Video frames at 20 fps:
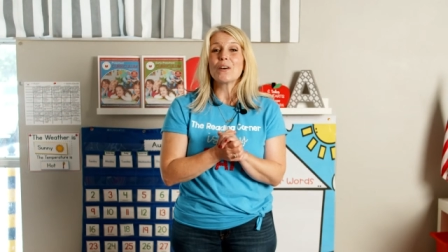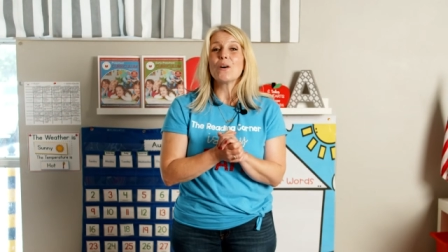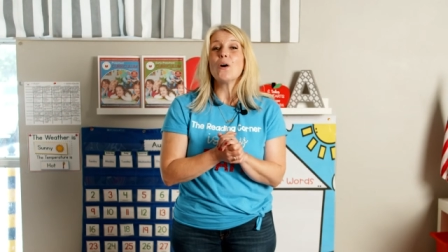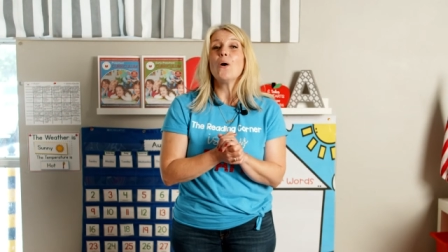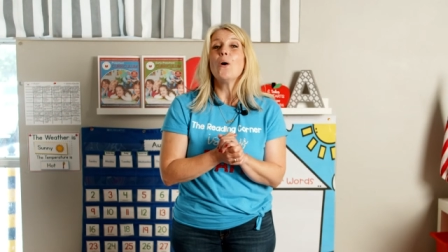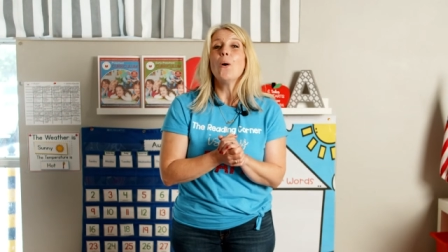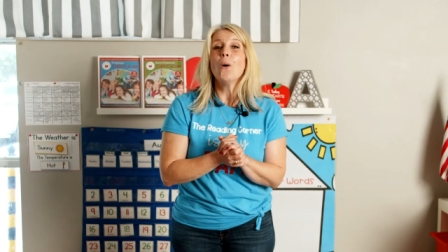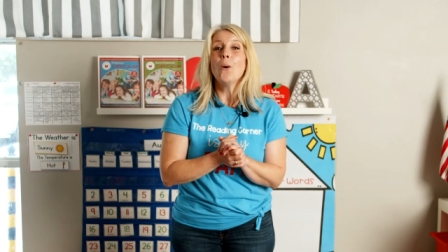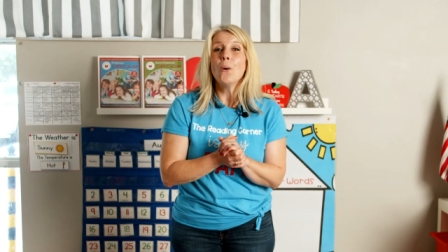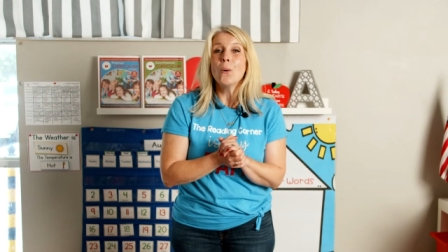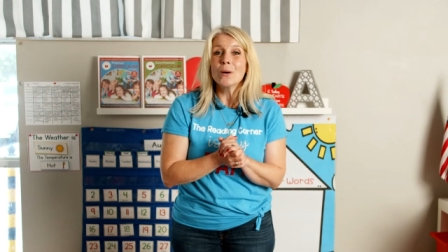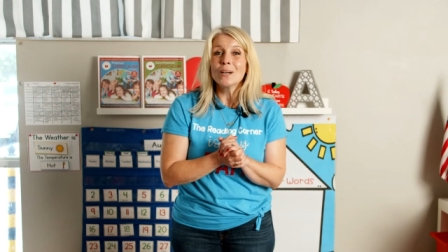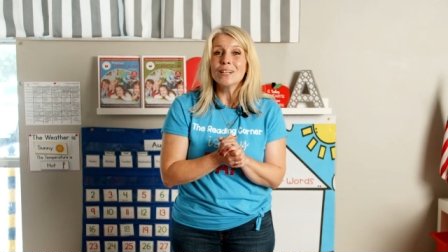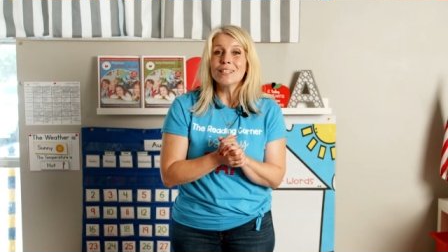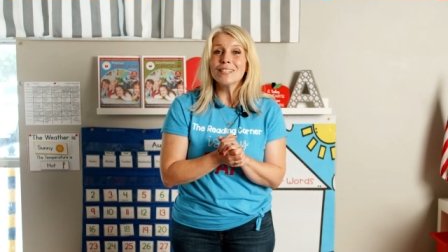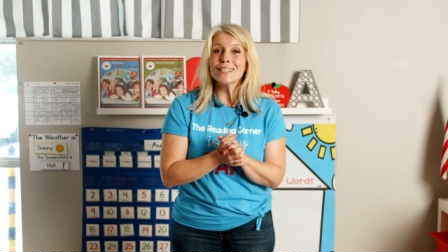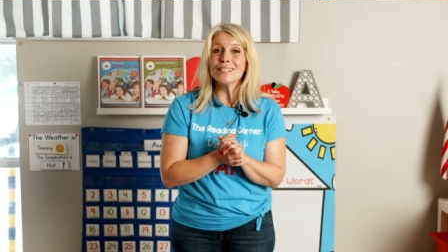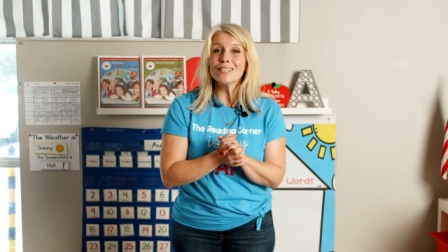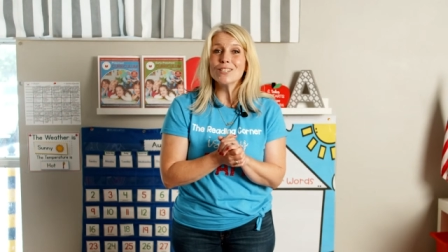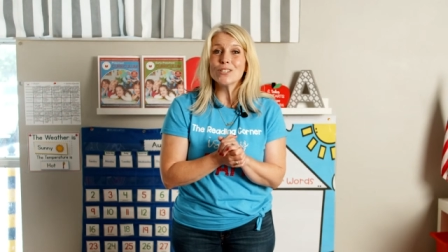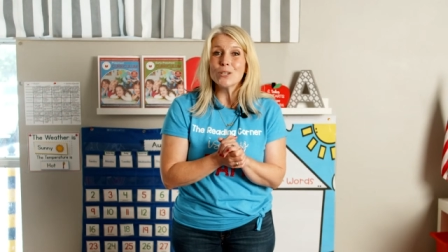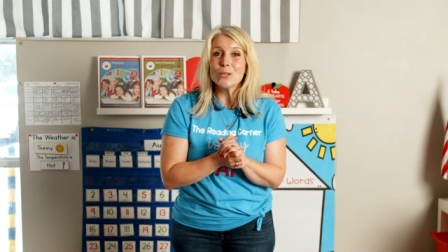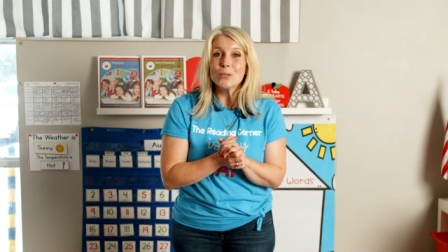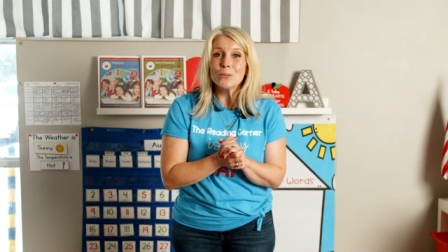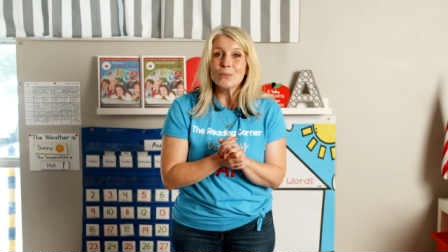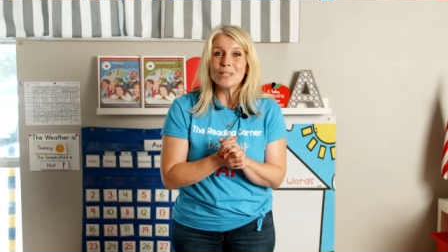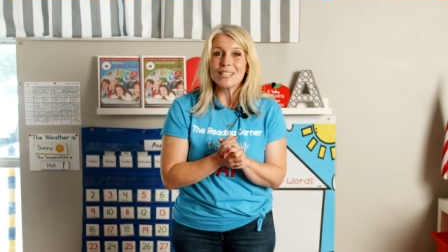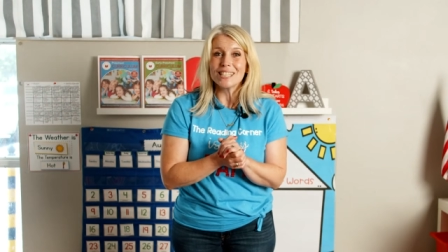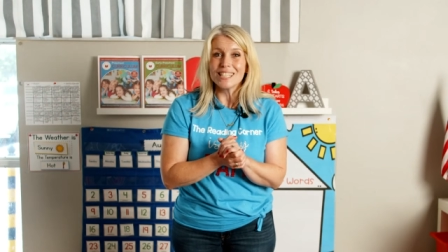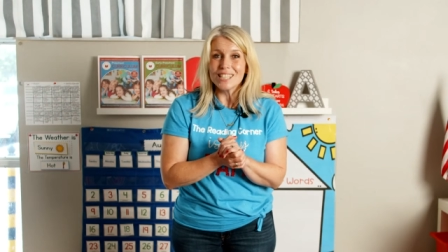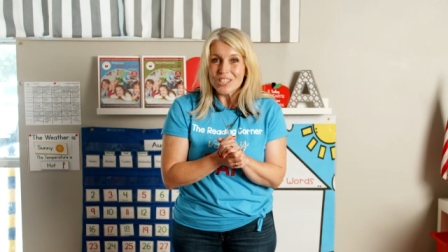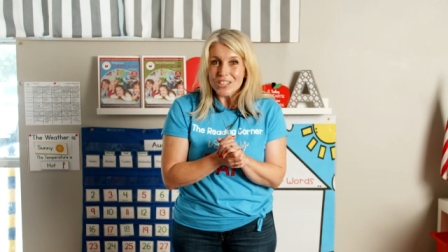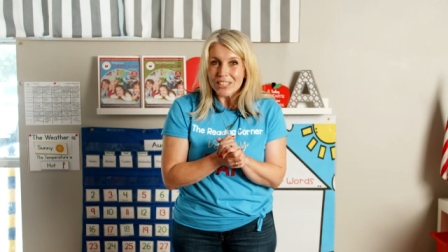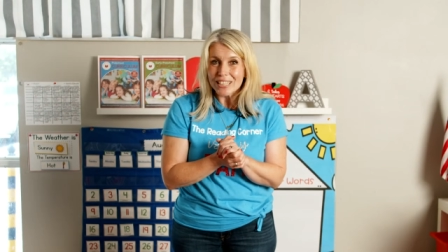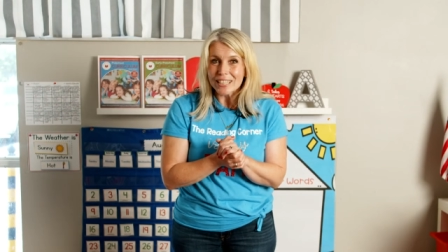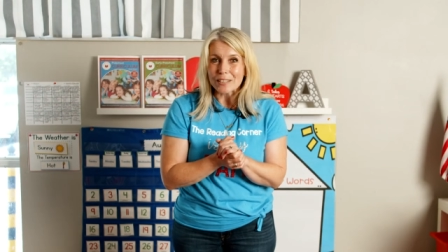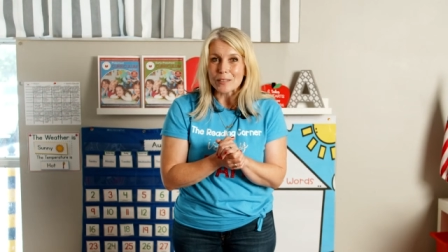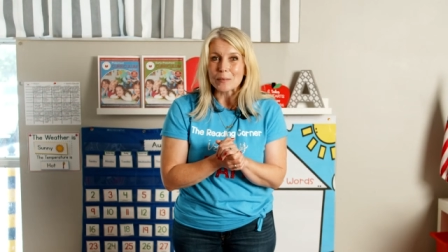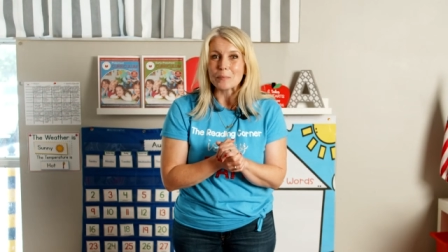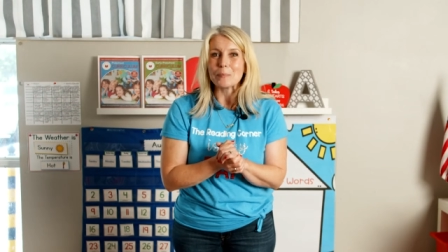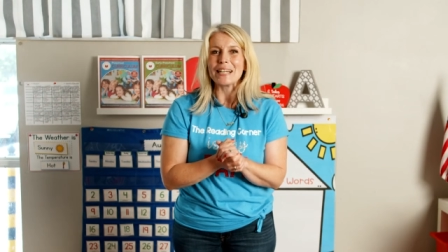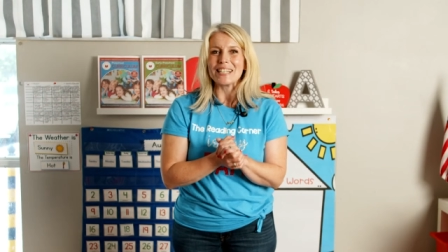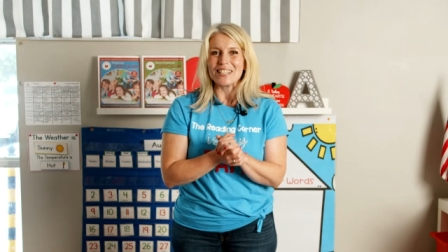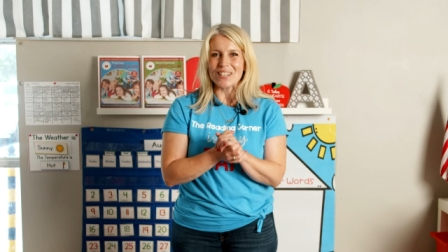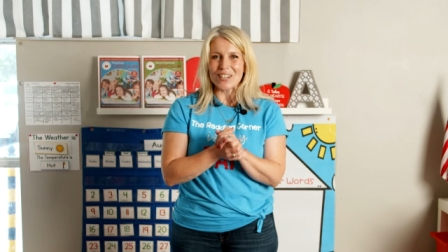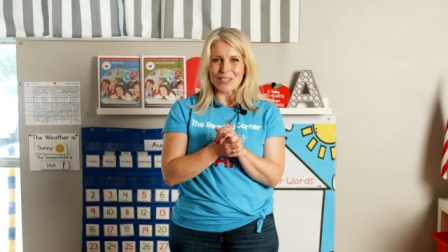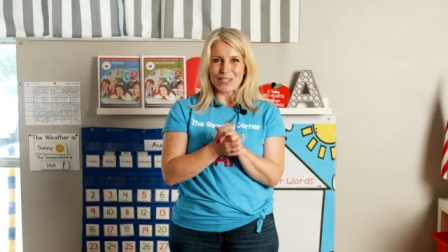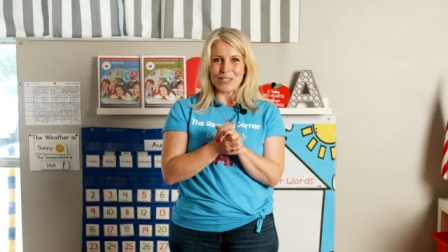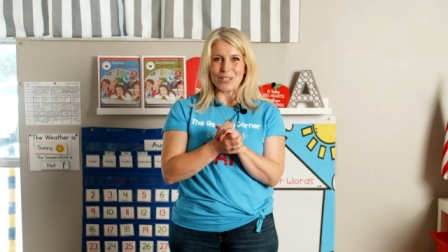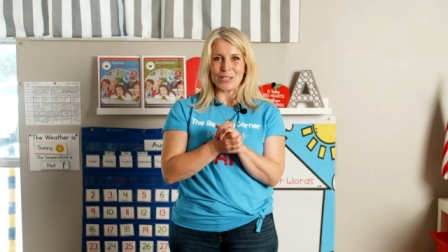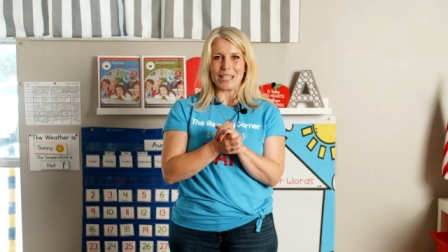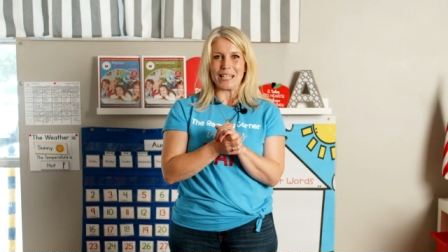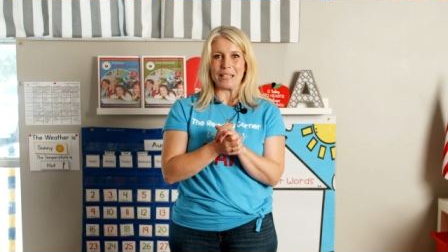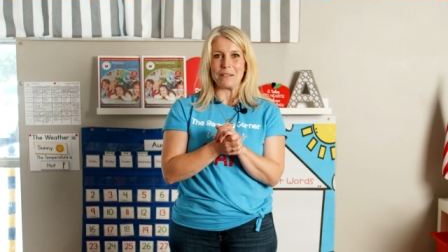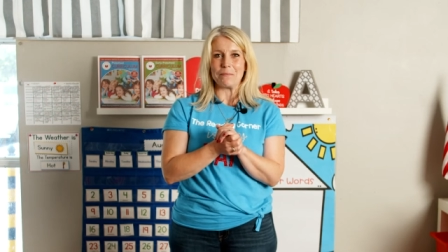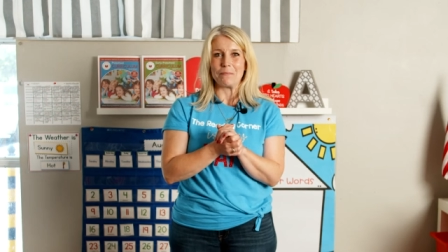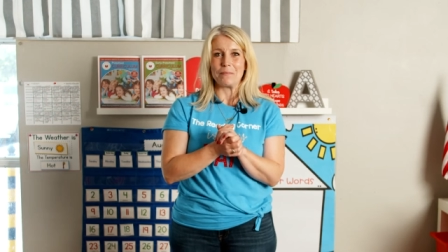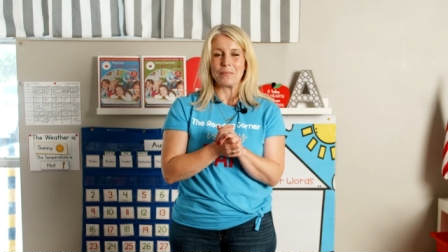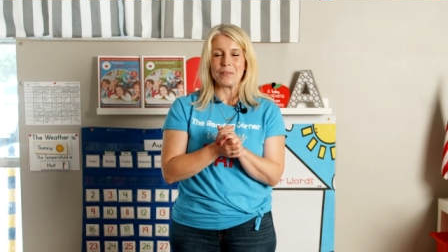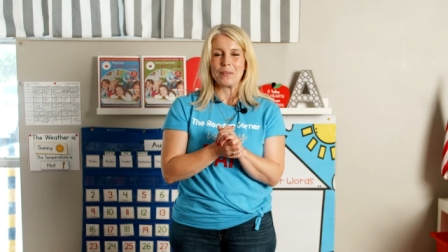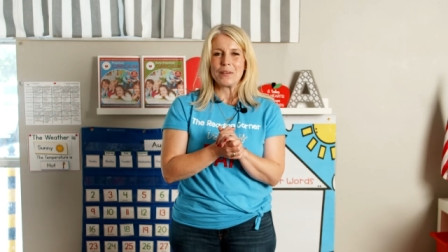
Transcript: the Horn Toot Cheer by Dr. Jean.